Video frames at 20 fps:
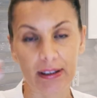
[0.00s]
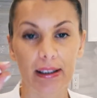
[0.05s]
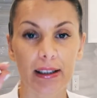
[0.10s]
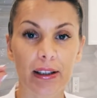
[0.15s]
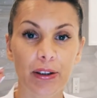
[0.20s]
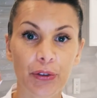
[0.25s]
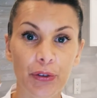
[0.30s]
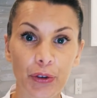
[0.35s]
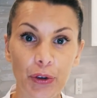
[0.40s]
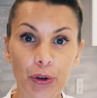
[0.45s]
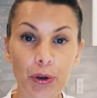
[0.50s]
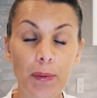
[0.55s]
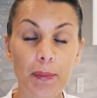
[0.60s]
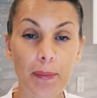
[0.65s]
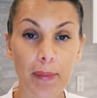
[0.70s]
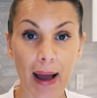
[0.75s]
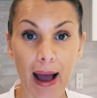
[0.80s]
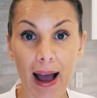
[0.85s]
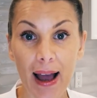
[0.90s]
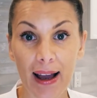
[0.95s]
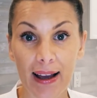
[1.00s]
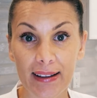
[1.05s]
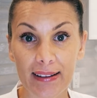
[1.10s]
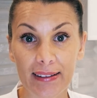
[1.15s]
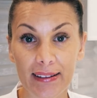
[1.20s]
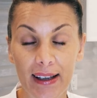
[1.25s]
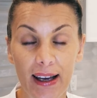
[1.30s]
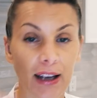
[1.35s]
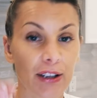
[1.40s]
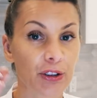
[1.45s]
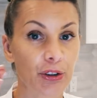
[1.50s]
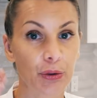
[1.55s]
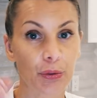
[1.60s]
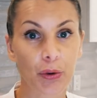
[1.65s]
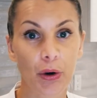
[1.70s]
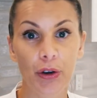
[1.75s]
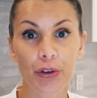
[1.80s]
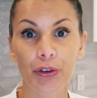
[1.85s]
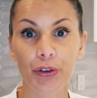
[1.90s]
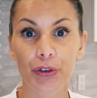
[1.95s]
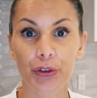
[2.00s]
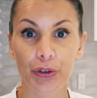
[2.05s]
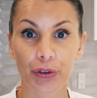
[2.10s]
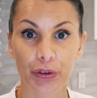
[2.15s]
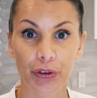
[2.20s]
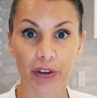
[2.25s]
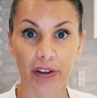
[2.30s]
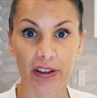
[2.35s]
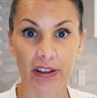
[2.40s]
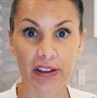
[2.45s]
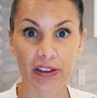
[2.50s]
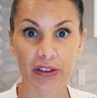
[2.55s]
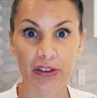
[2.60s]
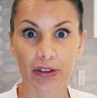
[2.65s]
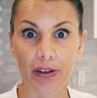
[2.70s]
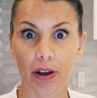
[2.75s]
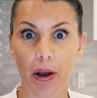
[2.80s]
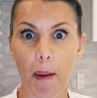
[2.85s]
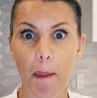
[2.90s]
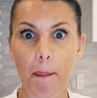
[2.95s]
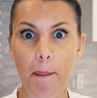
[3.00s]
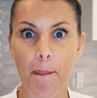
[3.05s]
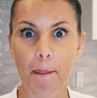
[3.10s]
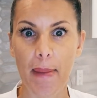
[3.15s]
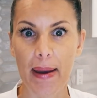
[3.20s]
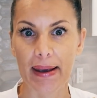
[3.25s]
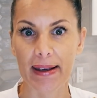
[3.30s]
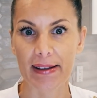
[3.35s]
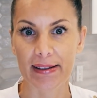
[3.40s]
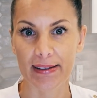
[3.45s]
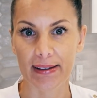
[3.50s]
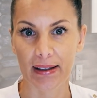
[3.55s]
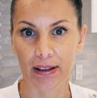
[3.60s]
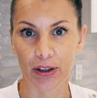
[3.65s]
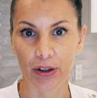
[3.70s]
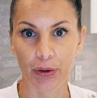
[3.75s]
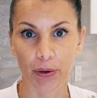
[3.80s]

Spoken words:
If you're a man and you want to do this, amazing,